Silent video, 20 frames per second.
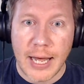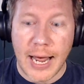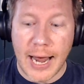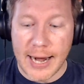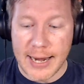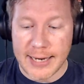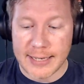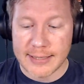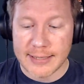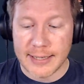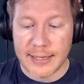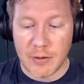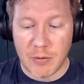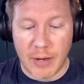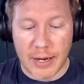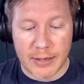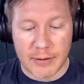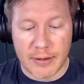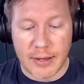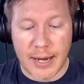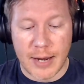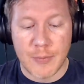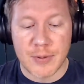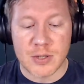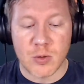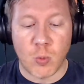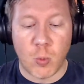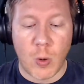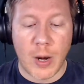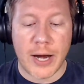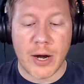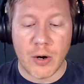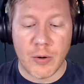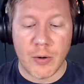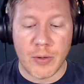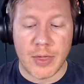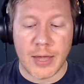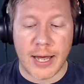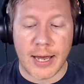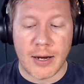And he said, like, that he was aware
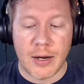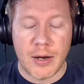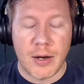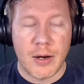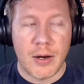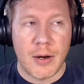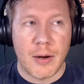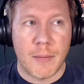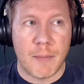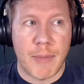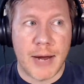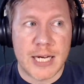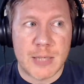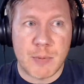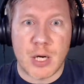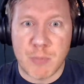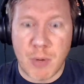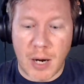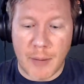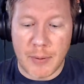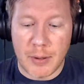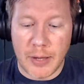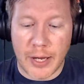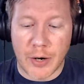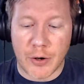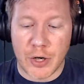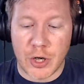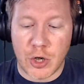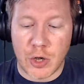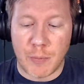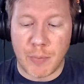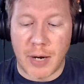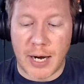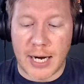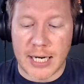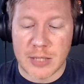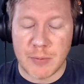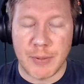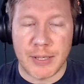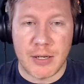that baseball's popularity could
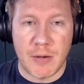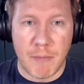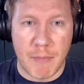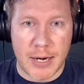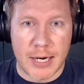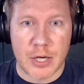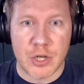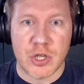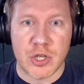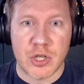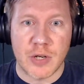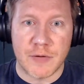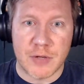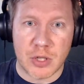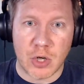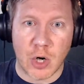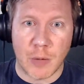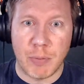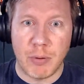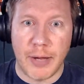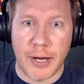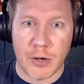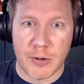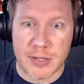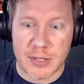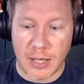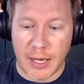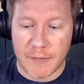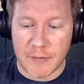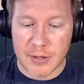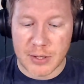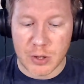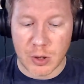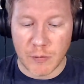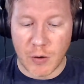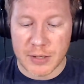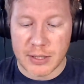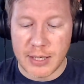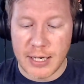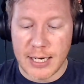possibly diminish if star players left to serve
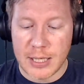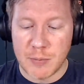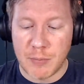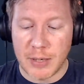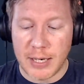overseas.